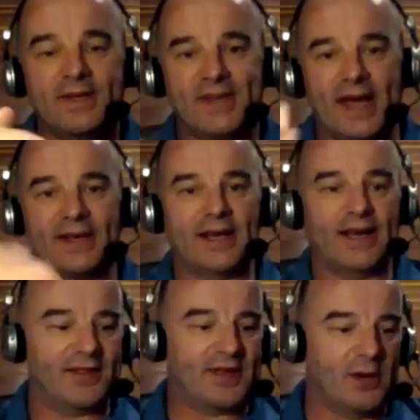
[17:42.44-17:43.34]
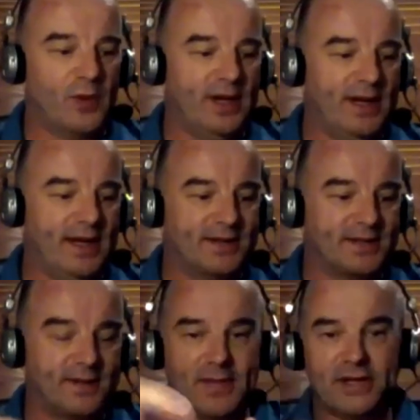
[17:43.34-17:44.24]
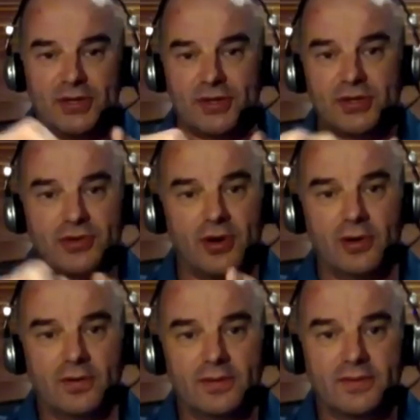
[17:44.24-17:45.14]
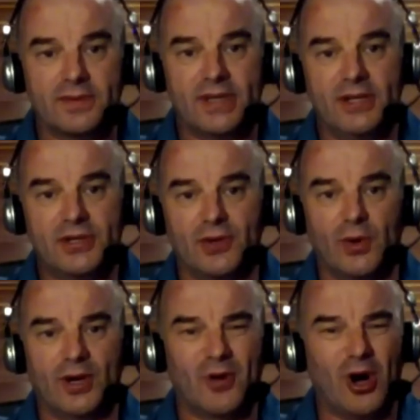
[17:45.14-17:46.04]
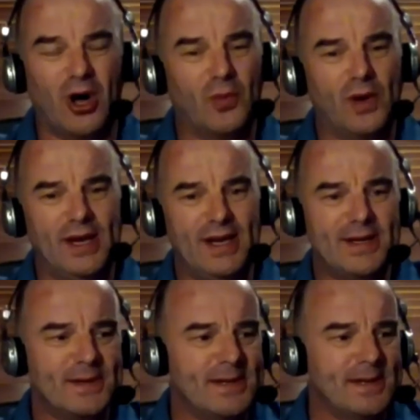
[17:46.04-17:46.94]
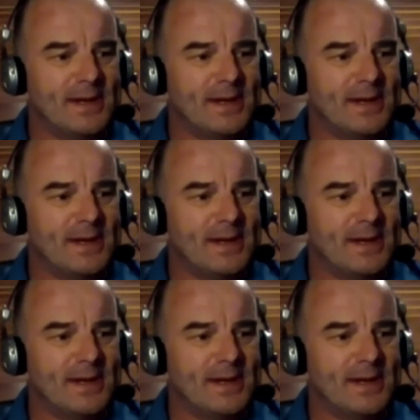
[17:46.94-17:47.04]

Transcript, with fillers: Secondly, I think we need, as I mentioned, strong teaching of the Word of God, and we need